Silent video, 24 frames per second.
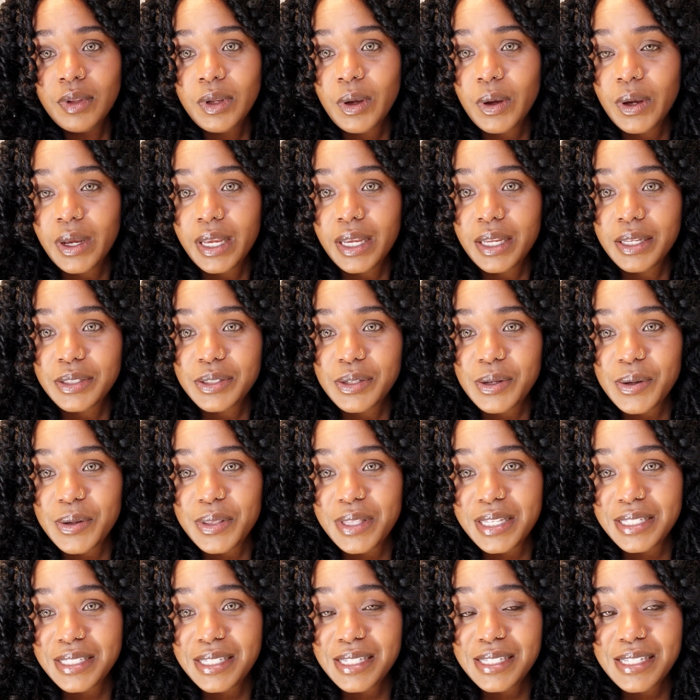Okay, so
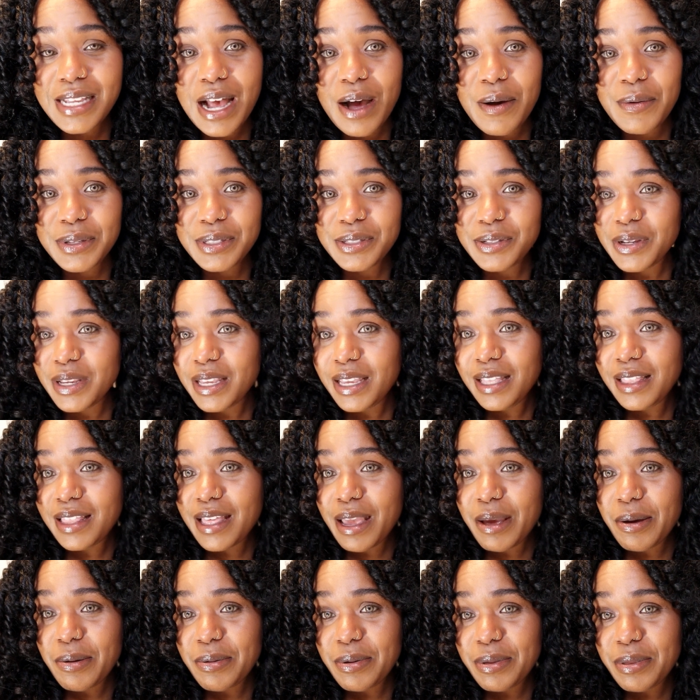this is how it's looking
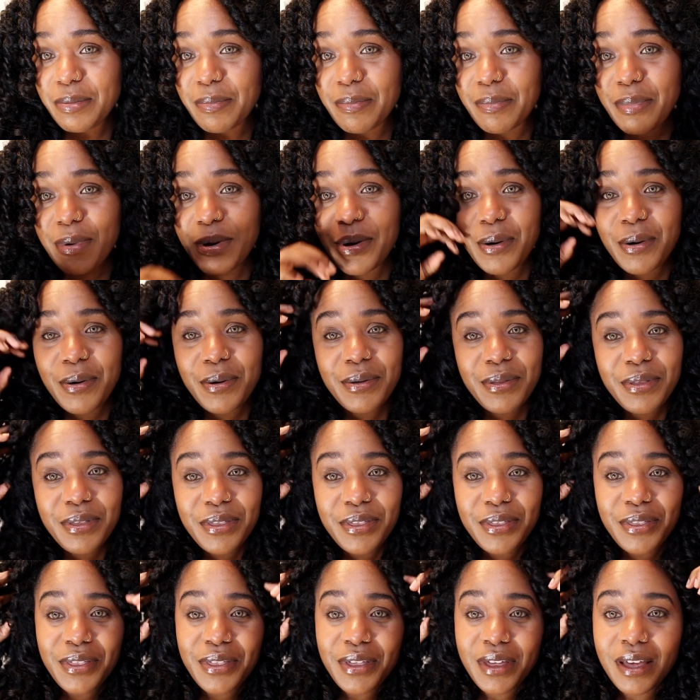like with
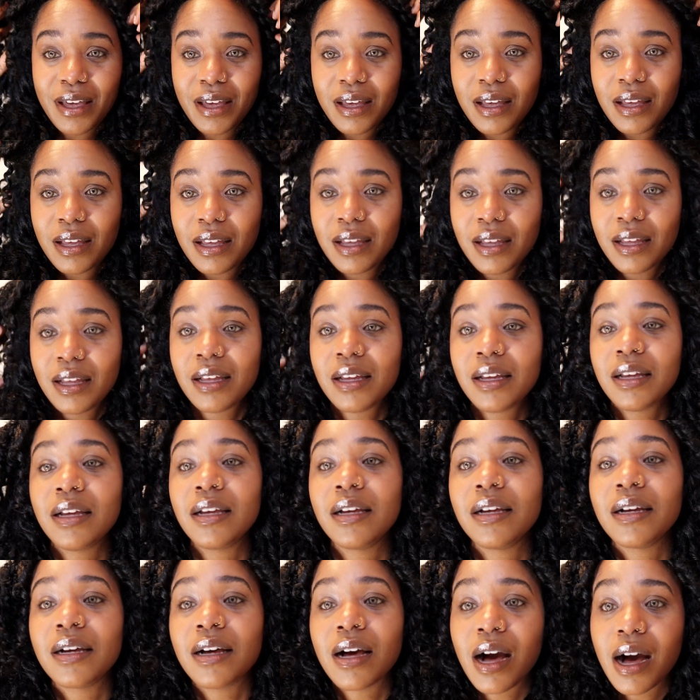both
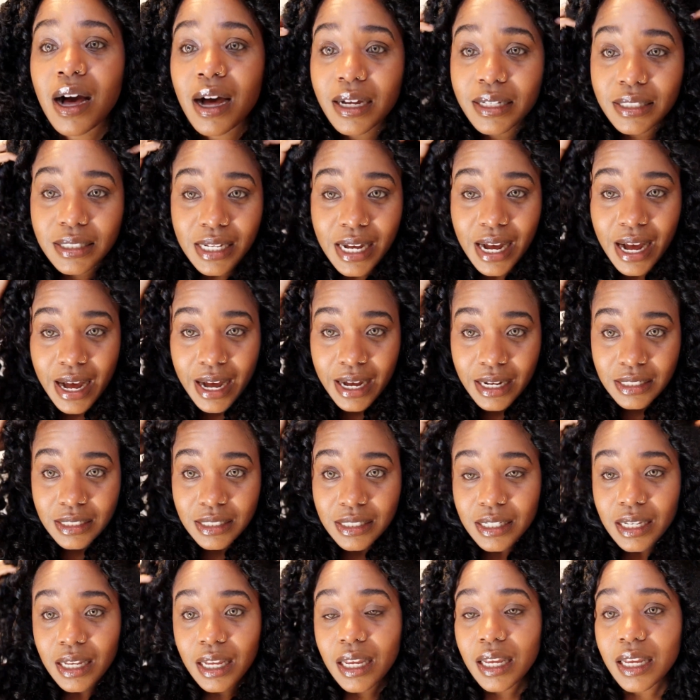
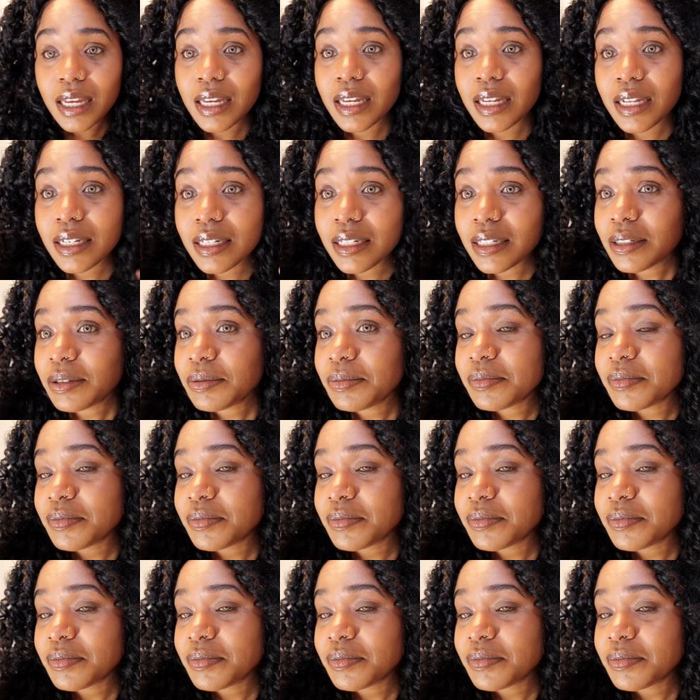contacts in.